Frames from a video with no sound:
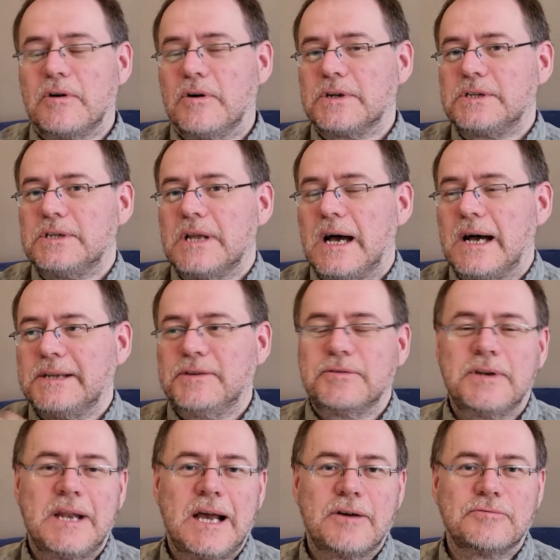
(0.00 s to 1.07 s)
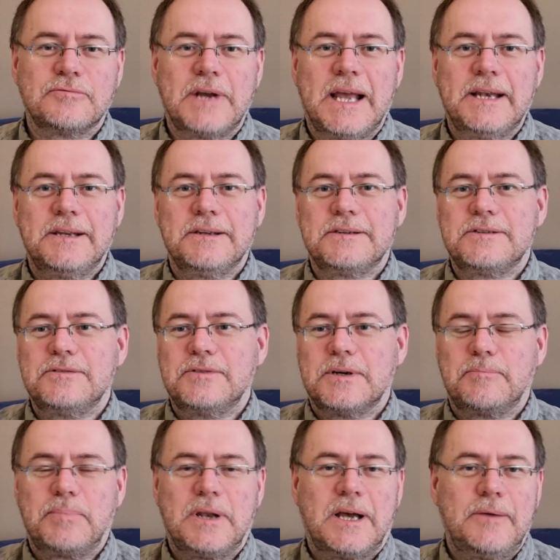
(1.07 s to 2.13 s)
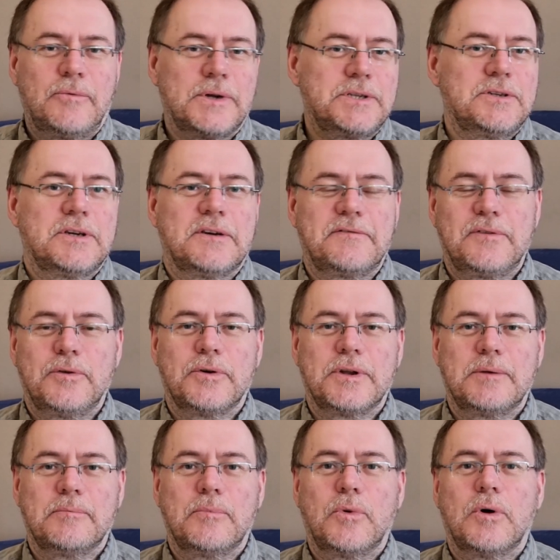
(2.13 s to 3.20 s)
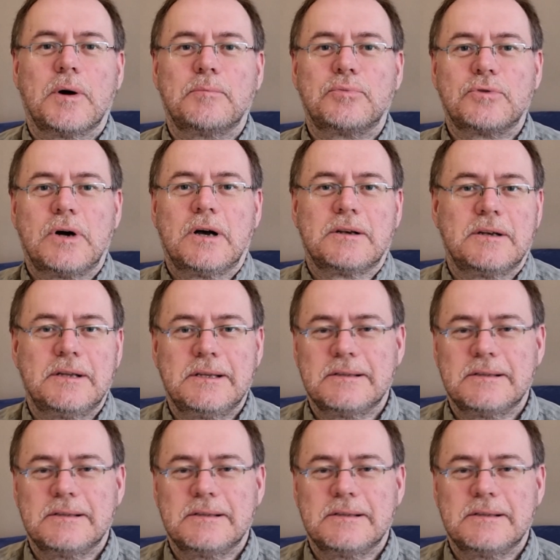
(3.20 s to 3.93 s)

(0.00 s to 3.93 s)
or are you now ready to apply what you have learned more broadly?